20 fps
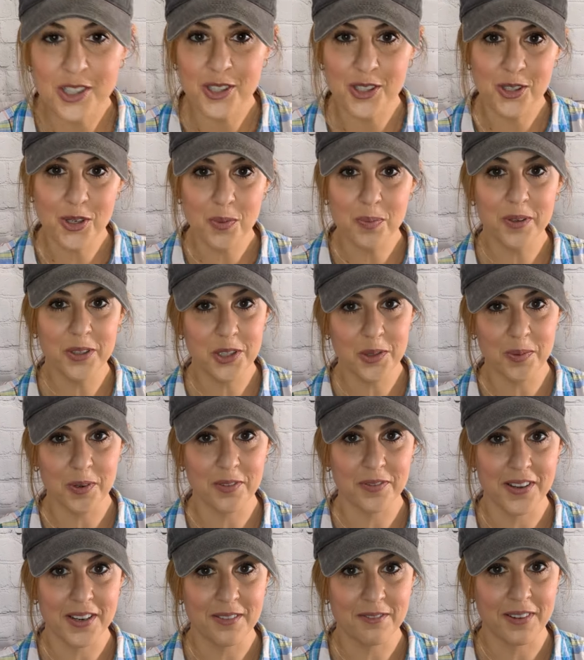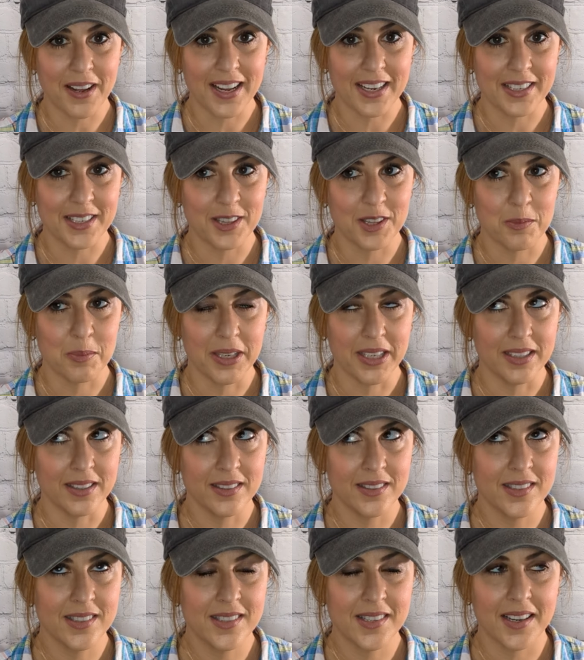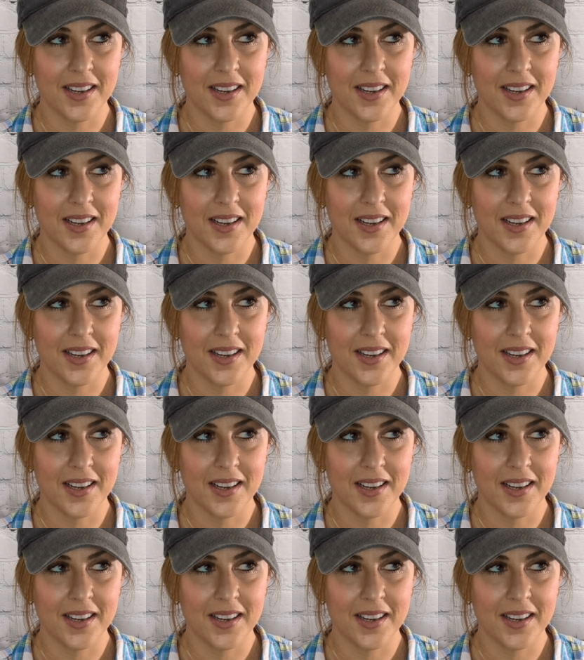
super duper fun find at the bins.